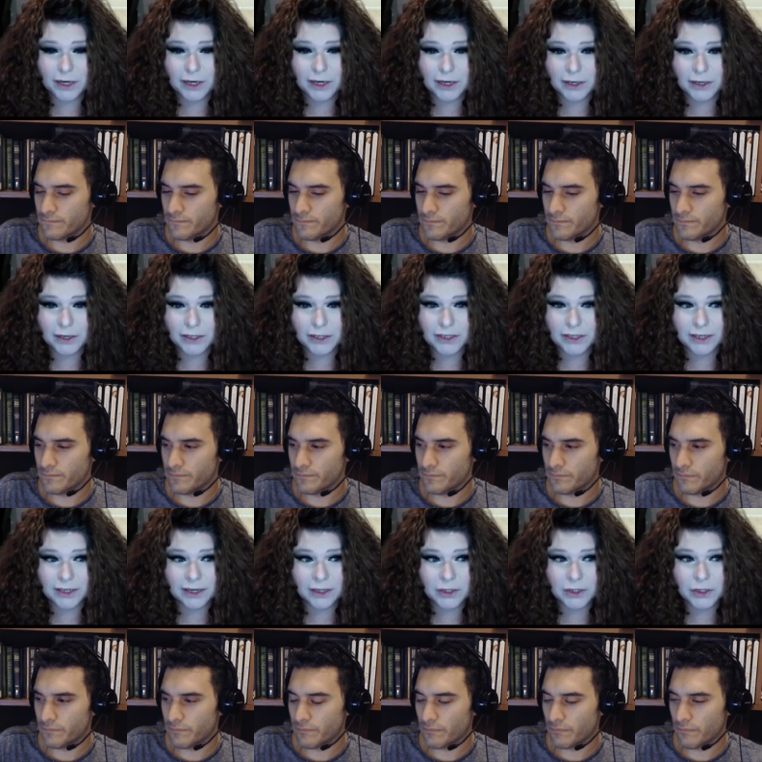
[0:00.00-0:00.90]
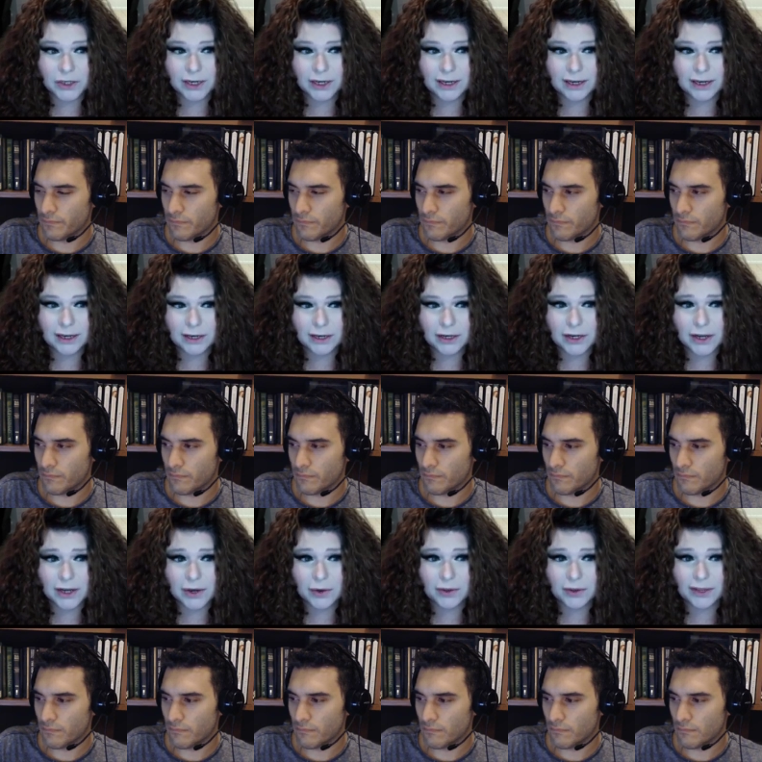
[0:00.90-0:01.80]
Speaker 1: are a Christian country, you
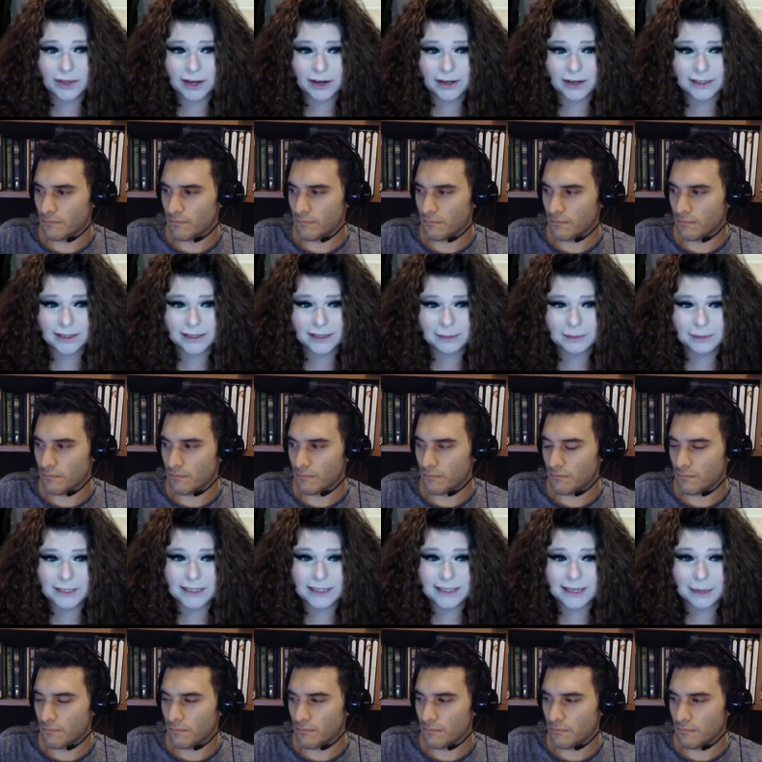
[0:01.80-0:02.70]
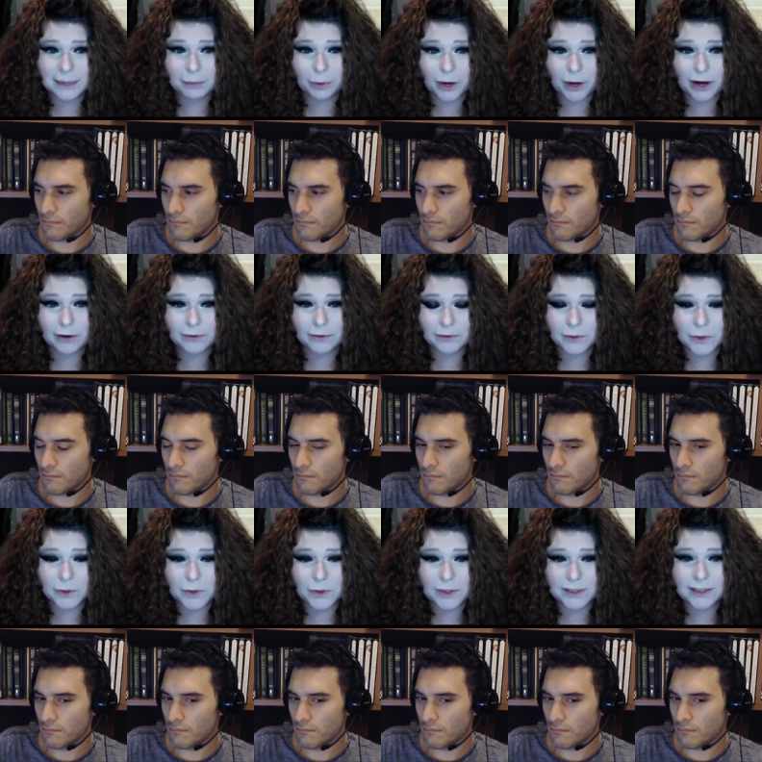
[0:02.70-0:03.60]
know, they are attempting to take prayer out of
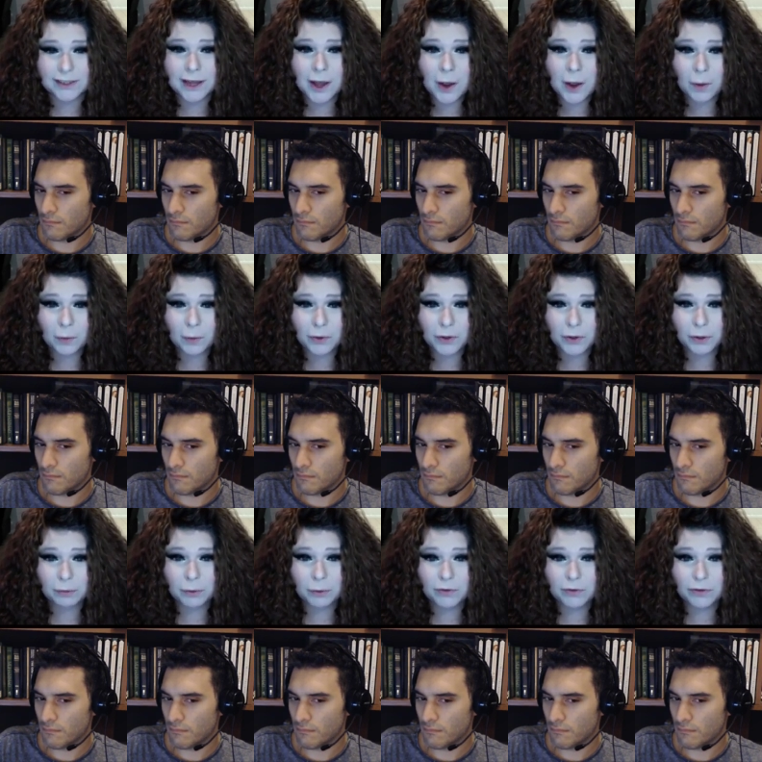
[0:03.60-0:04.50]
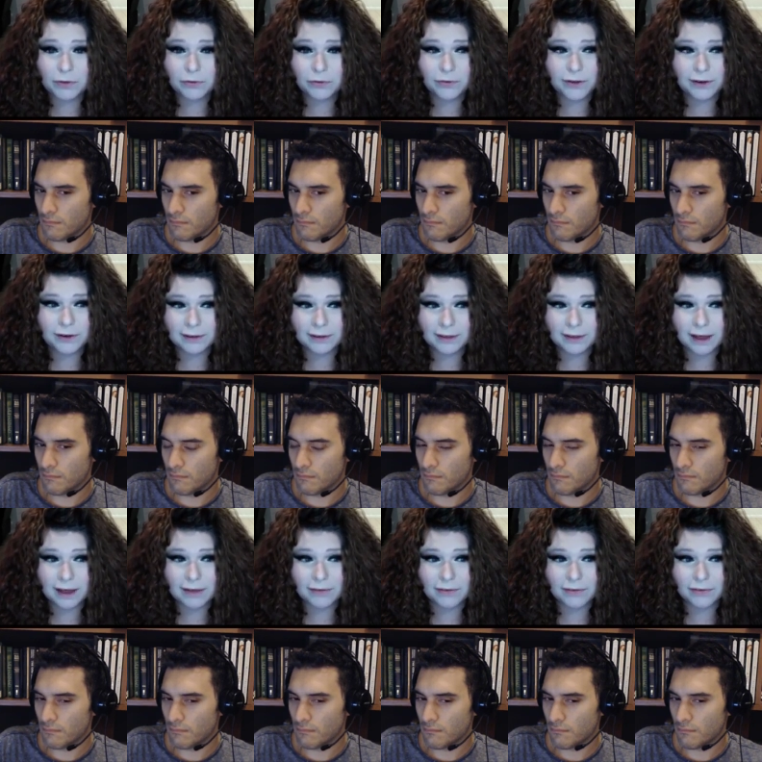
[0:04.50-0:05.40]
schools. When you remove the fear and
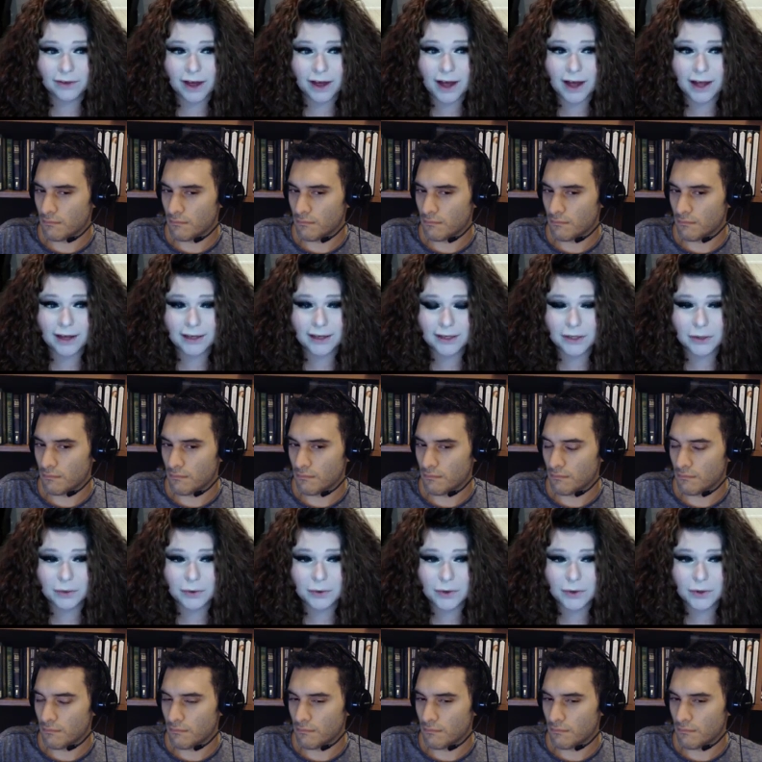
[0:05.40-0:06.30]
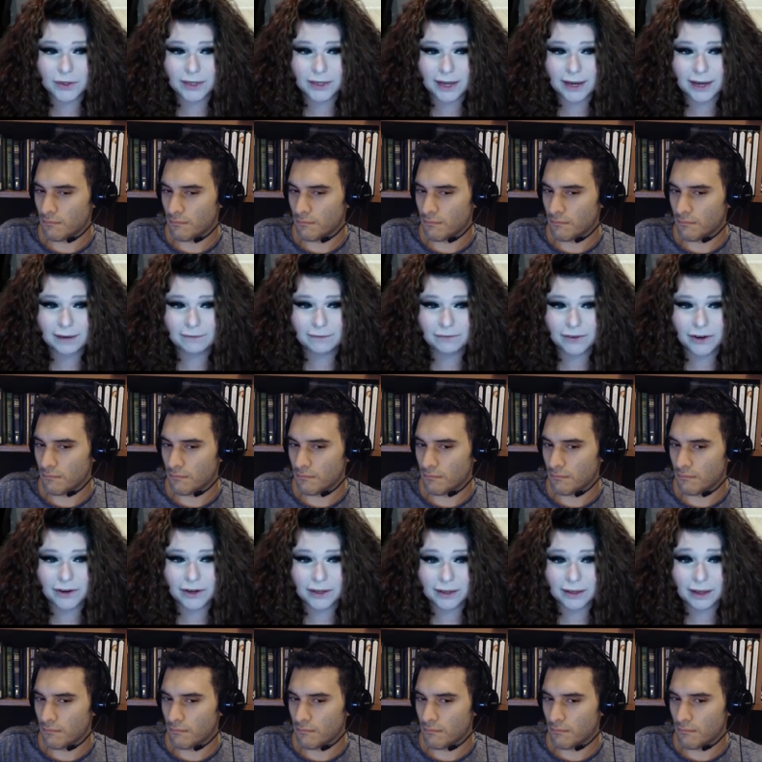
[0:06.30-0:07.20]
love of God, you create
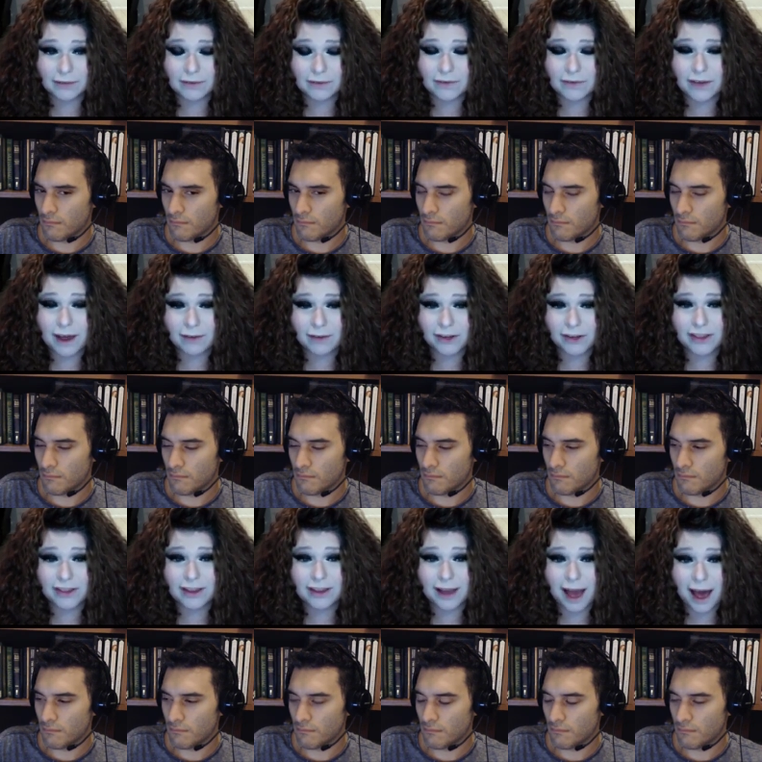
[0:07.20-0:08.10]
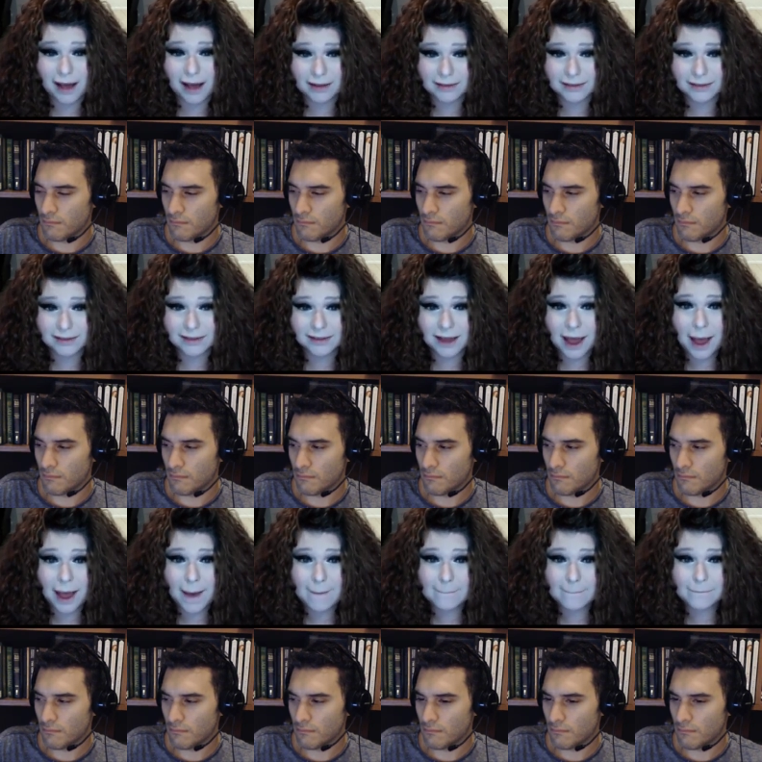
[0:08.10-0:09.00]
fear and love of everything else.
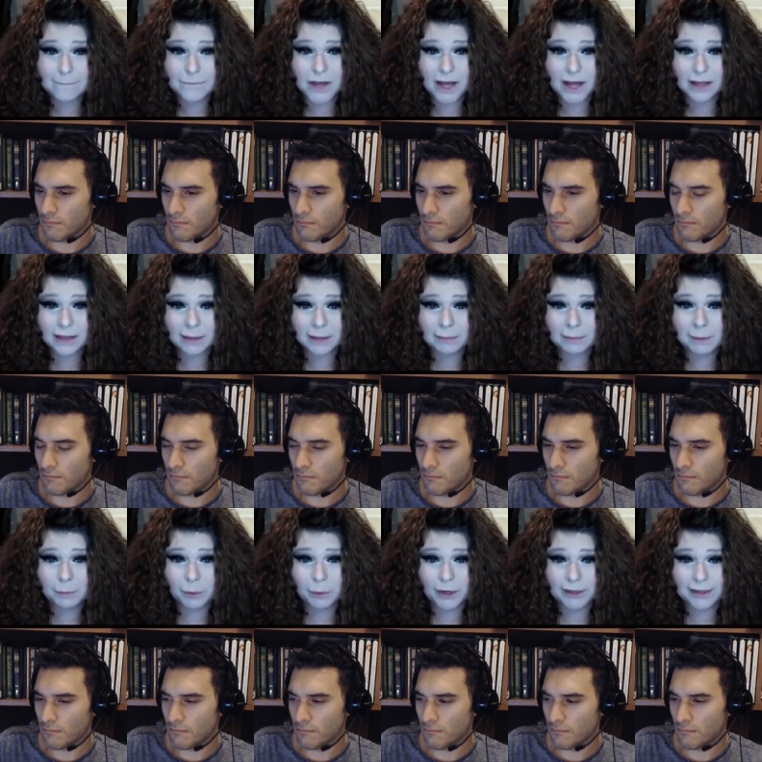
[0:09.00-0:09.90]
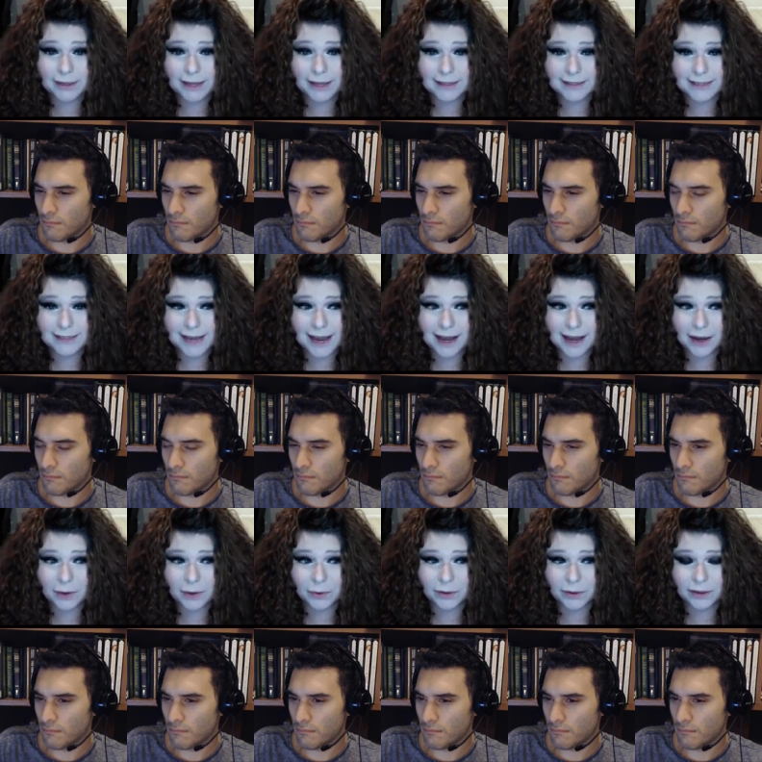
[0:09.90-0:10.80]
But let me break that
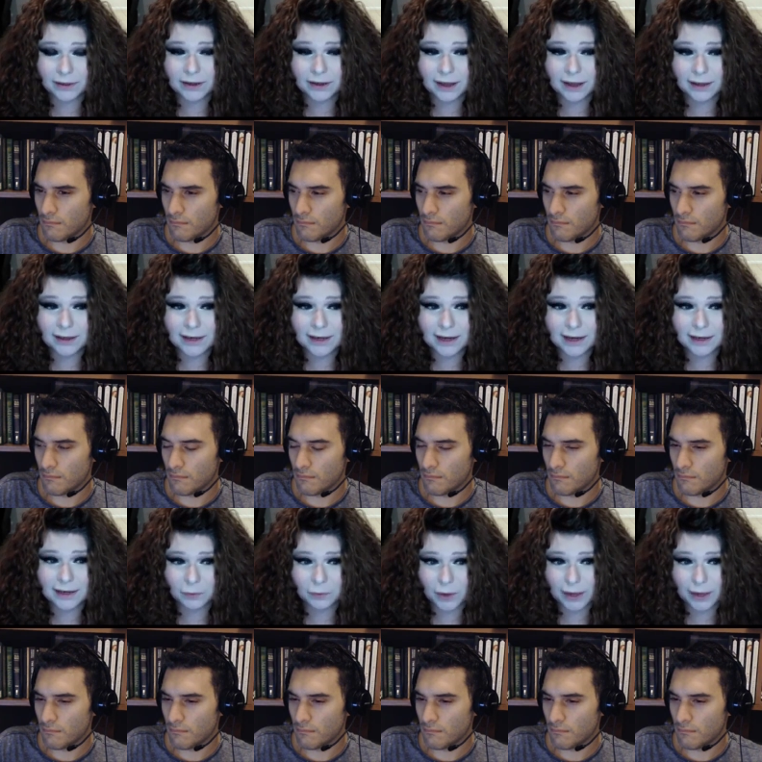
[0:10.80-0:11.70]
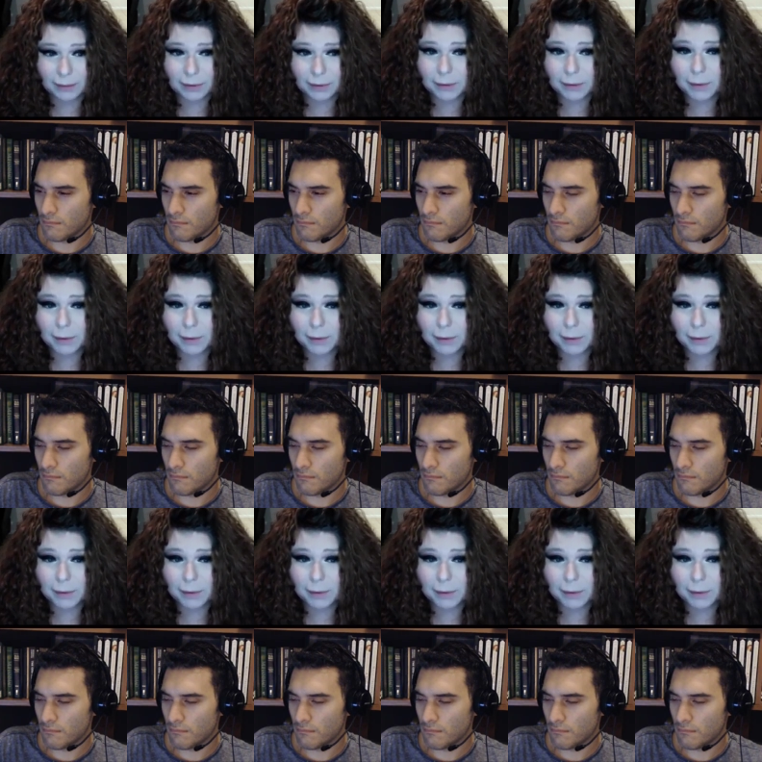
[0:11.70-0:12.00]
down, not in a negative way, but a